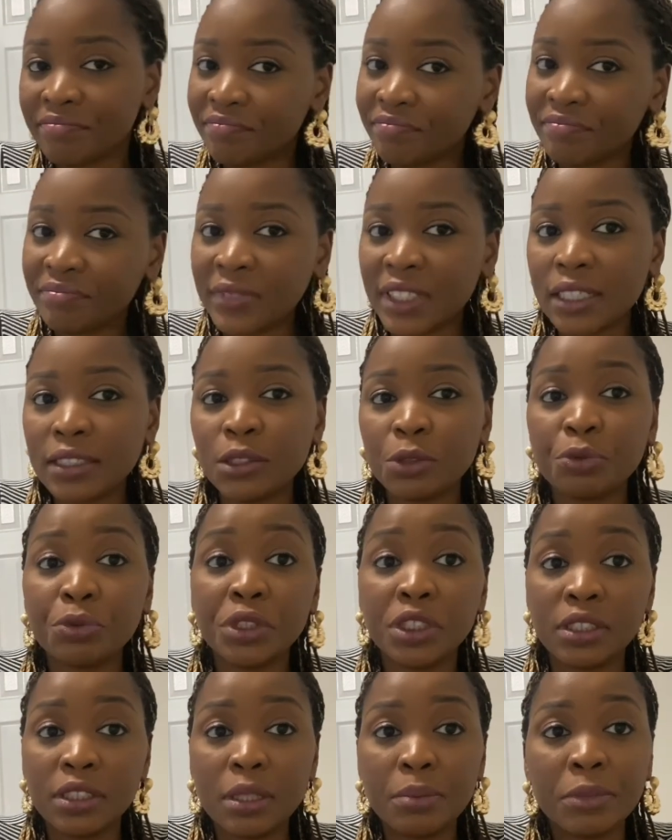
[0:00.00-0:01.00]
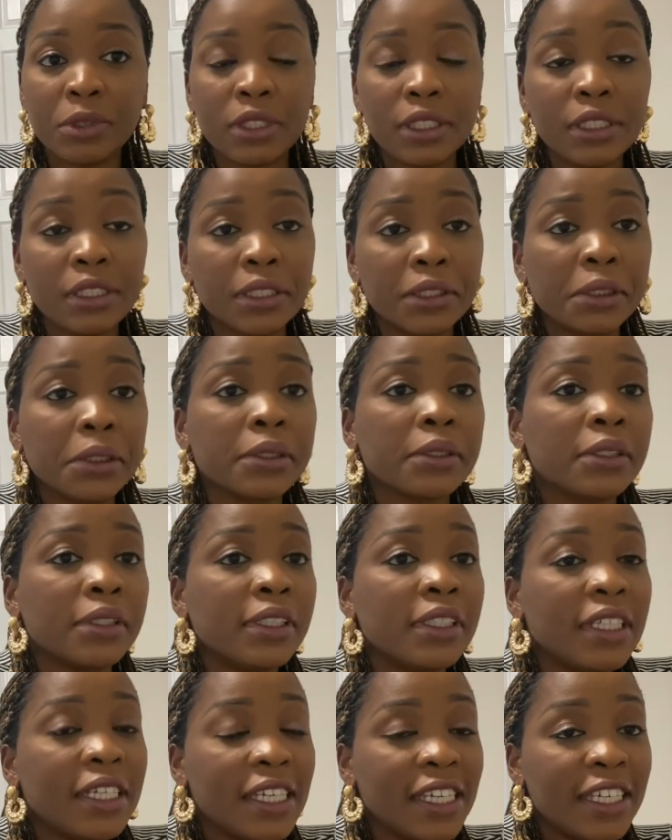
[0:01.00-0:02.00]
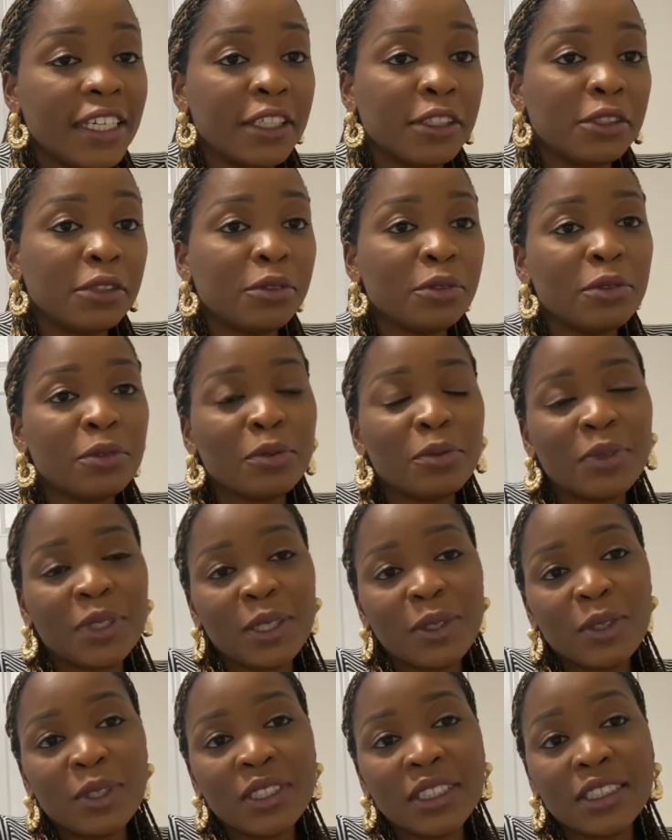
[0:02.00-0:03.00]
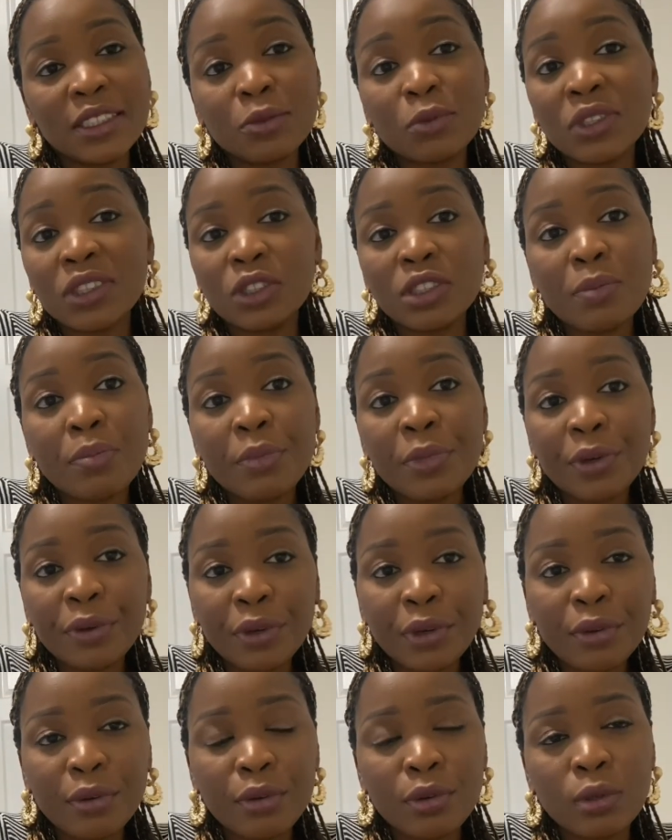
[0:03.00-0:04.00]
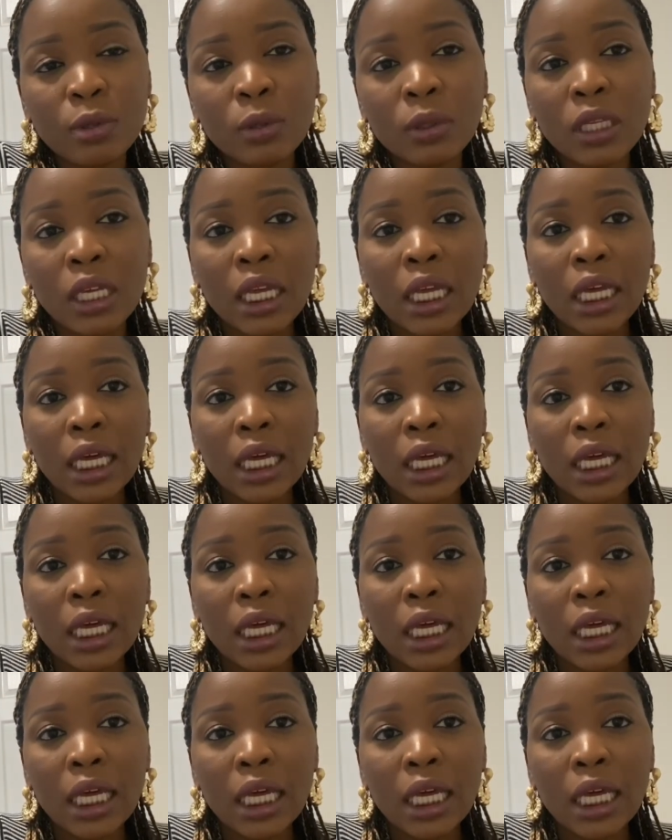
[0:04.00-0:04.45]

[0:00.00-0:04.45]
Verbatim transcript: mm, that's reasonable isn't it yes yeah, so we got it it was a miracle